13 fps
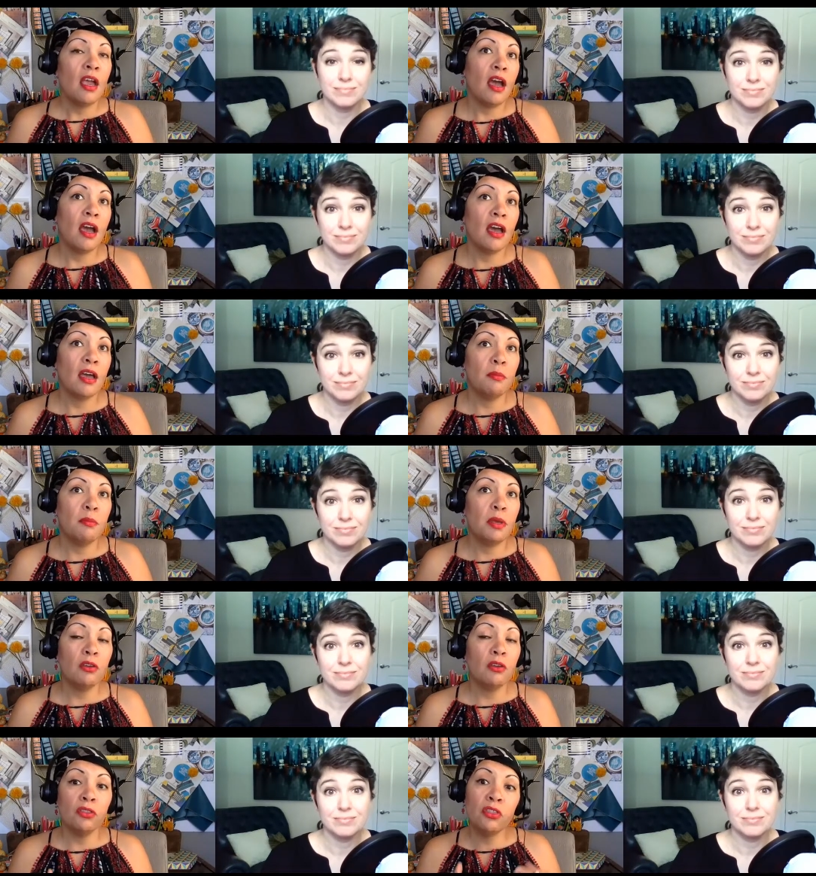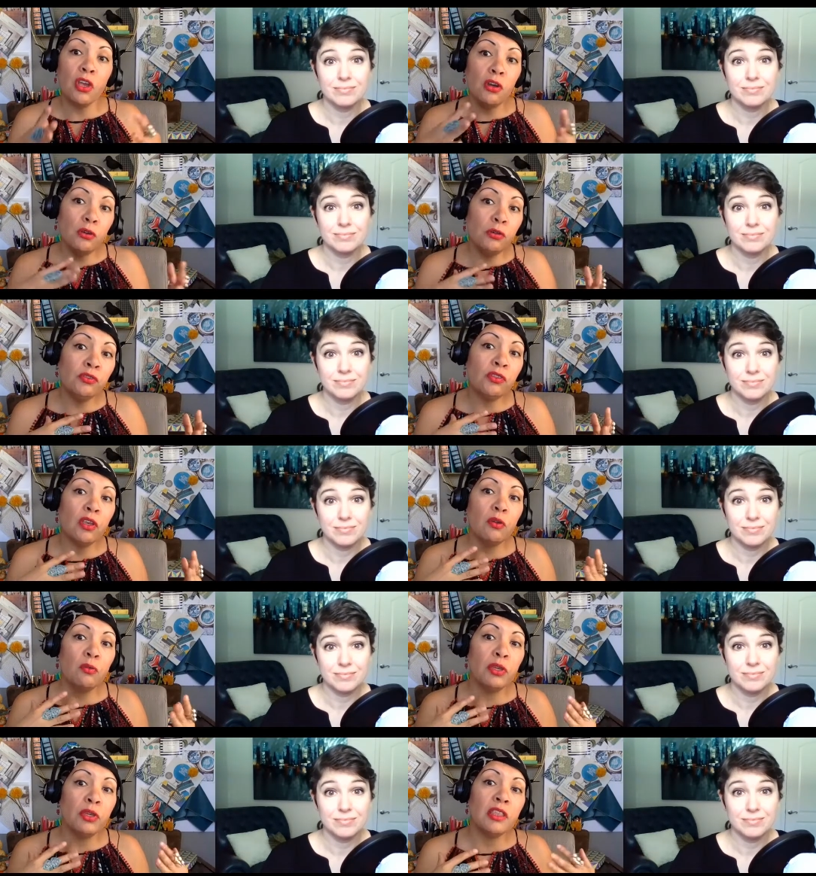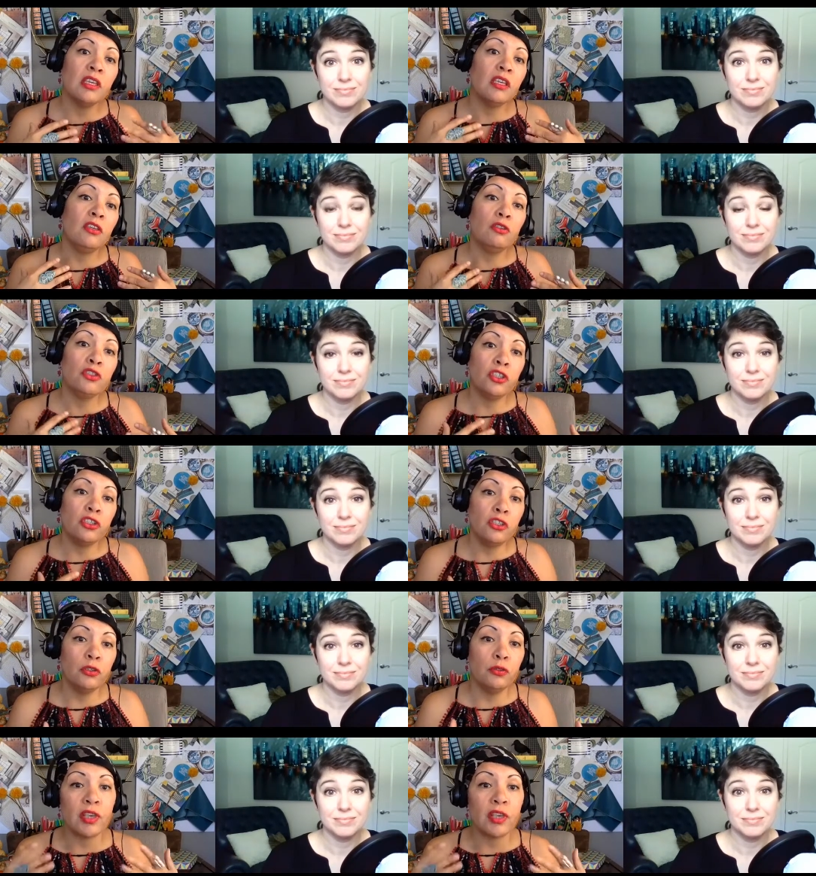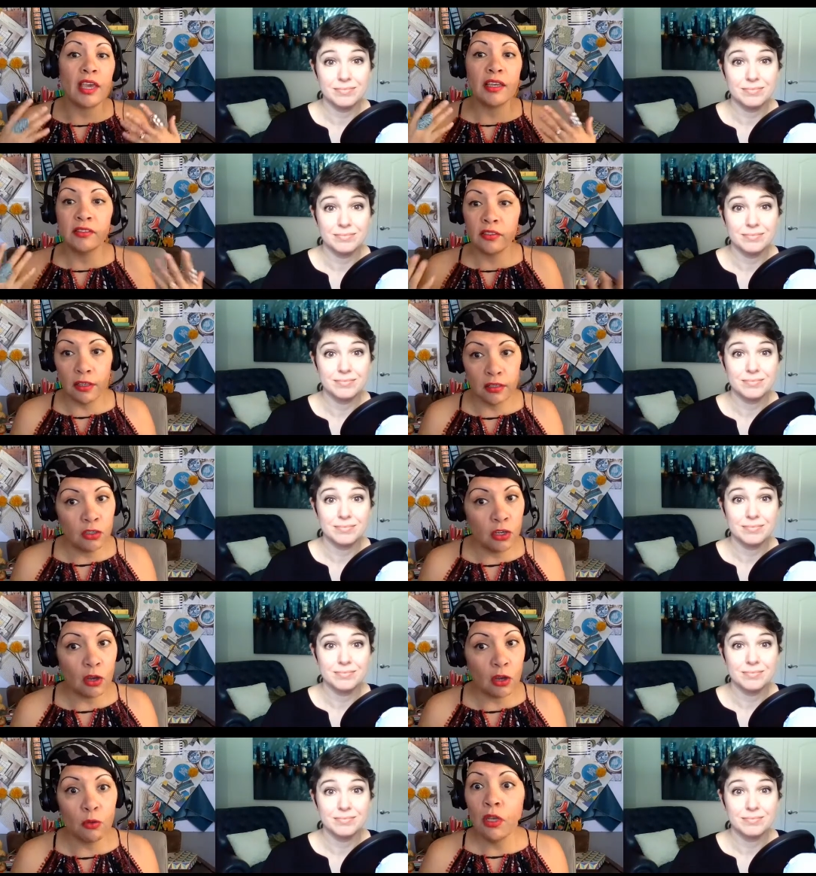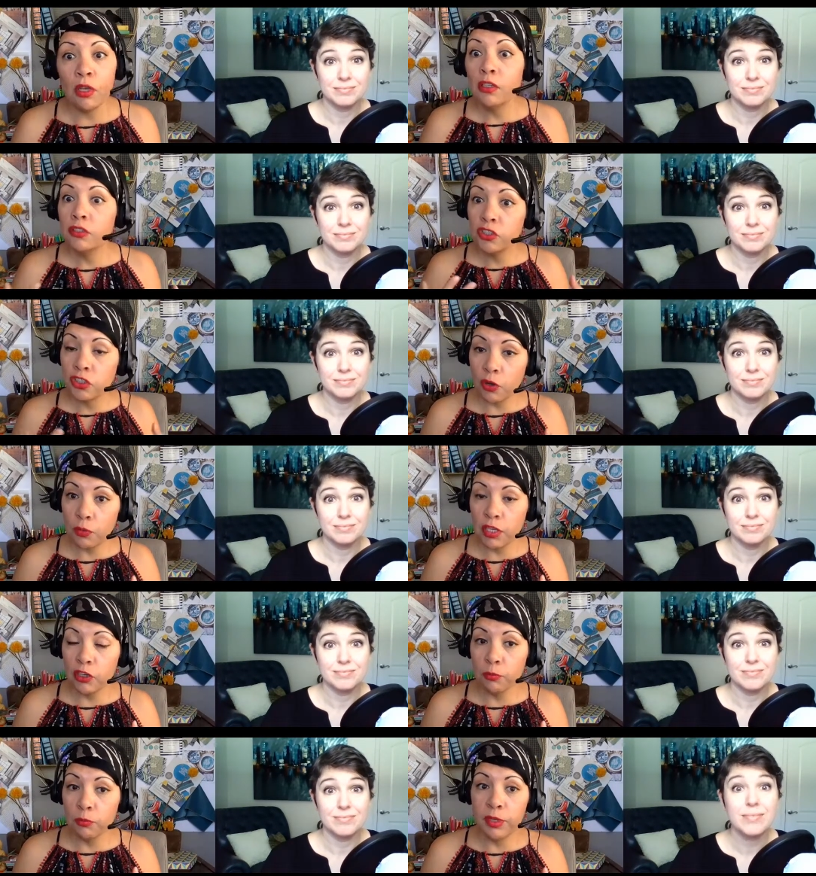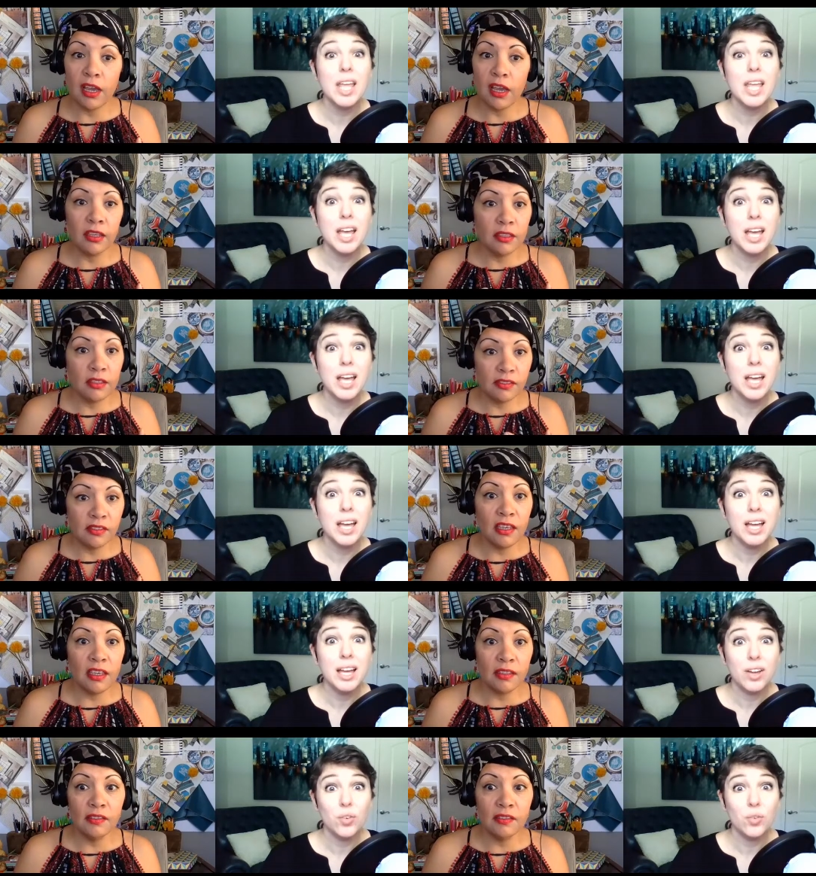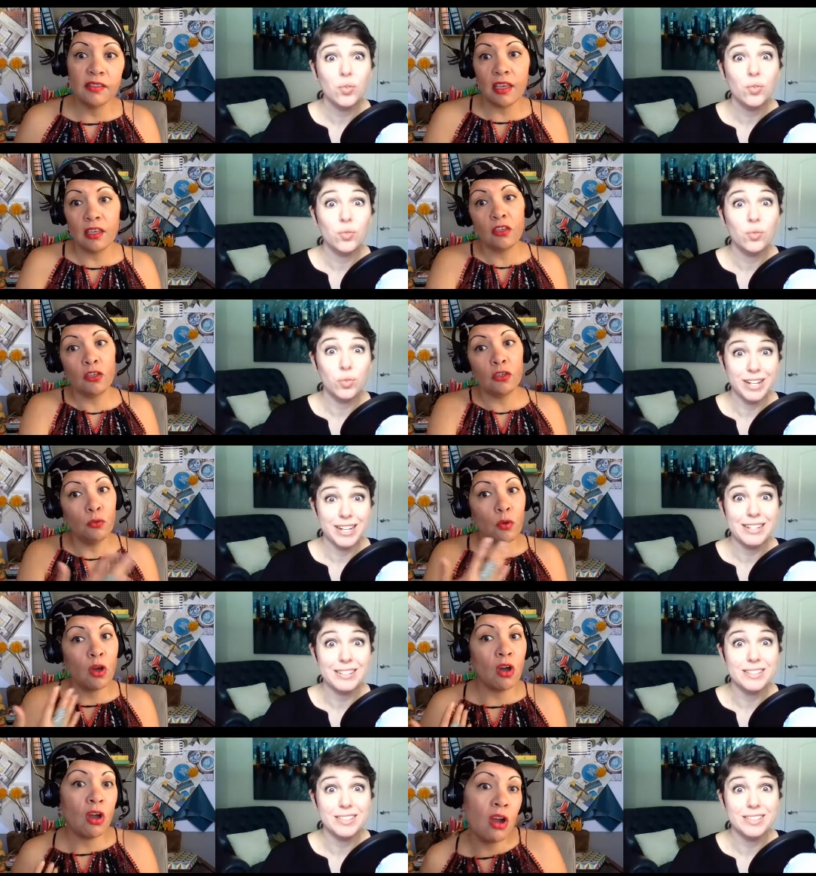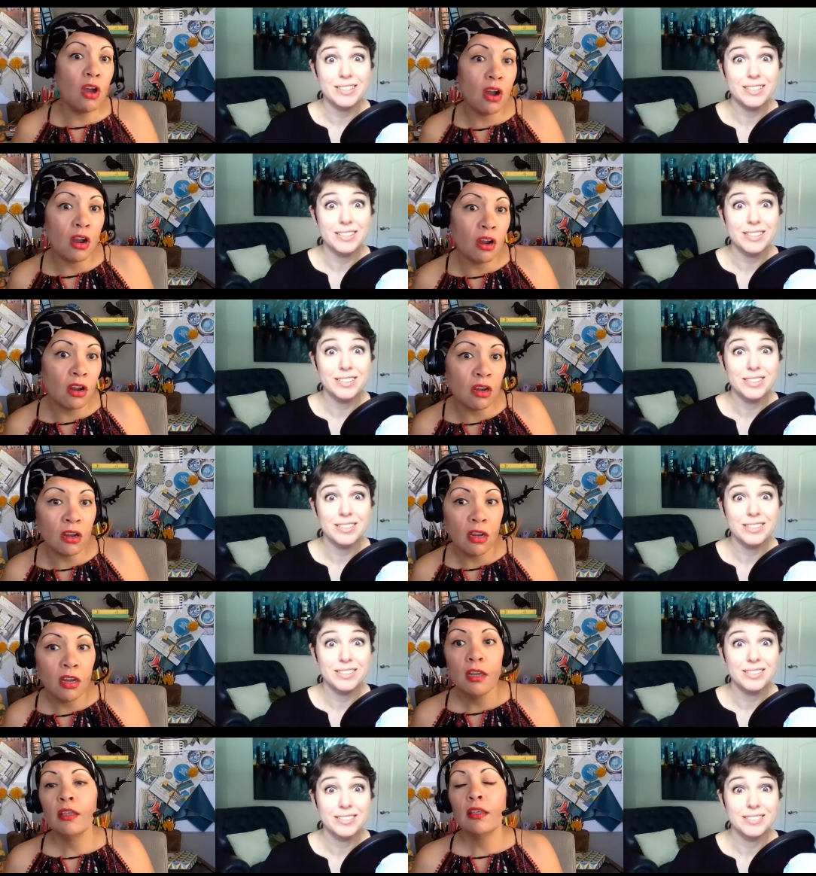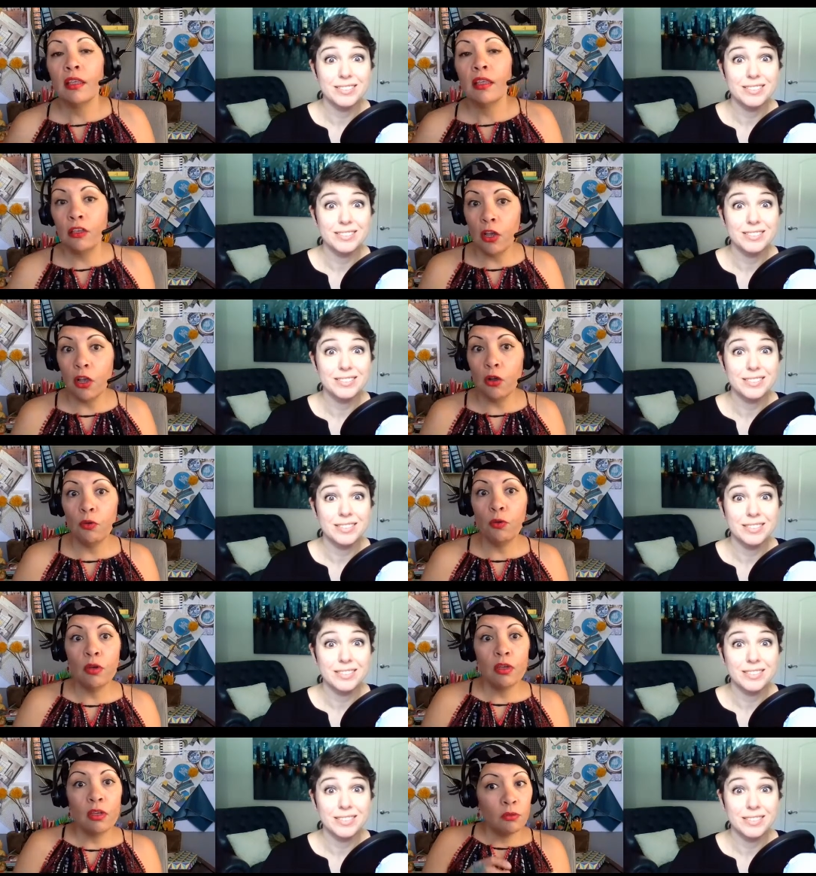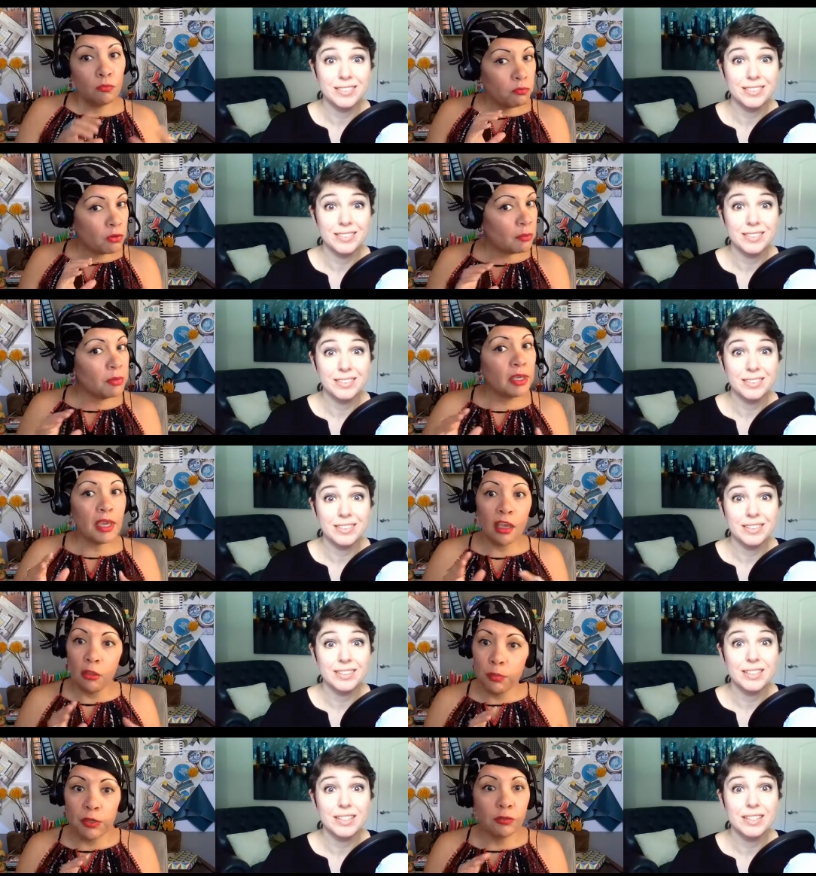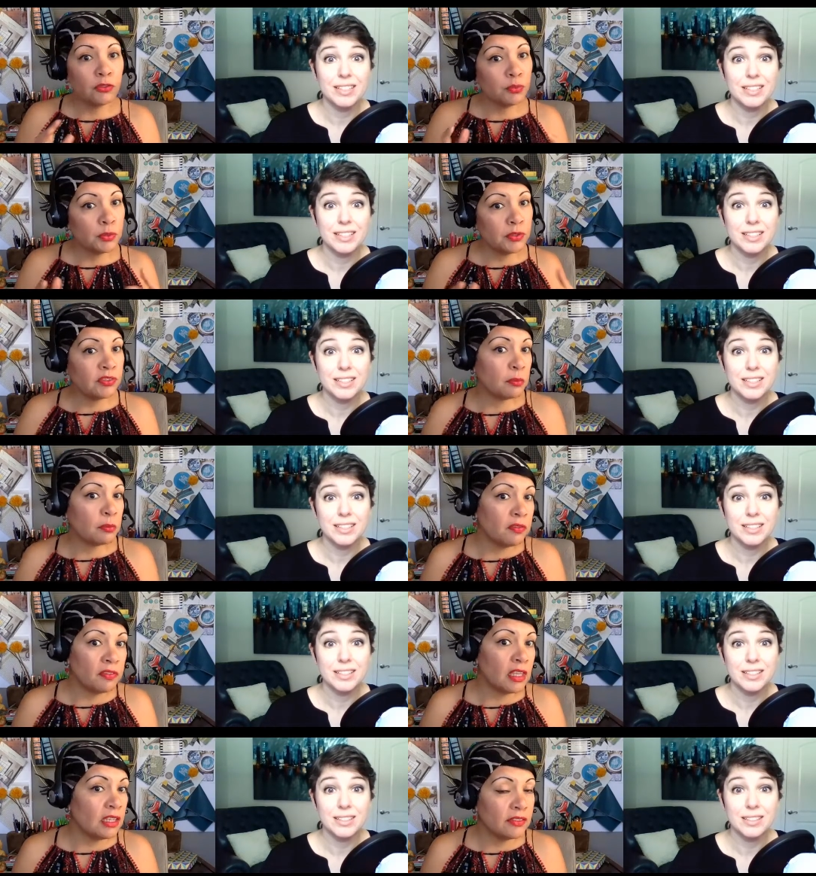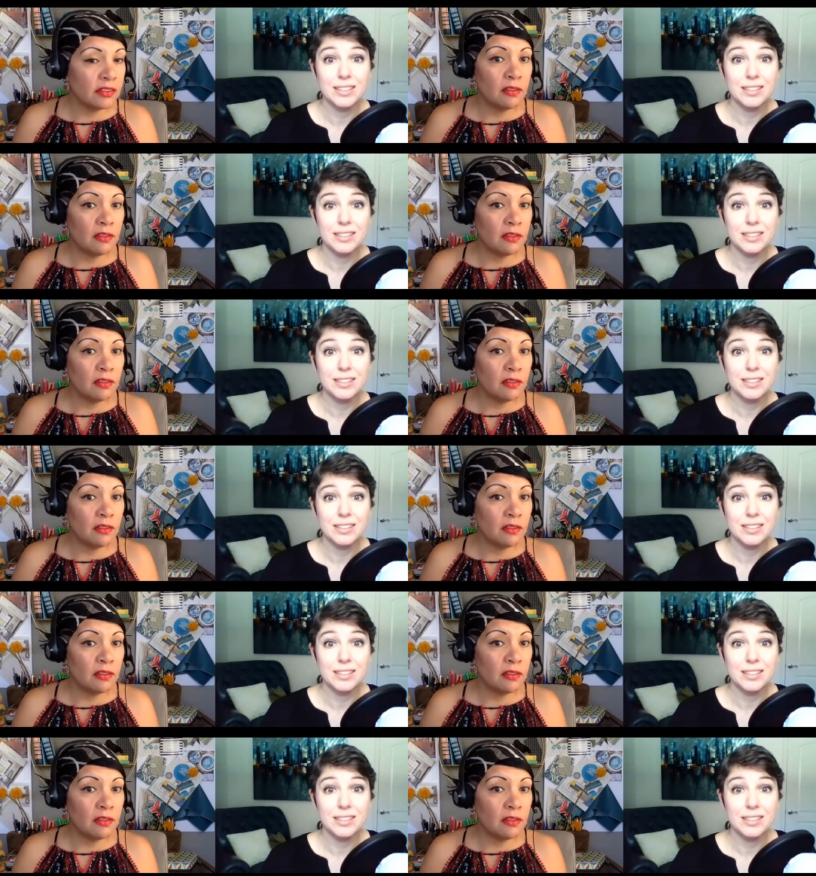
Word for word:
Speaker 1: Um, those we think you should use as, you know, showing your behind the scenes that you right. are, you know, rubbing elbows with some of these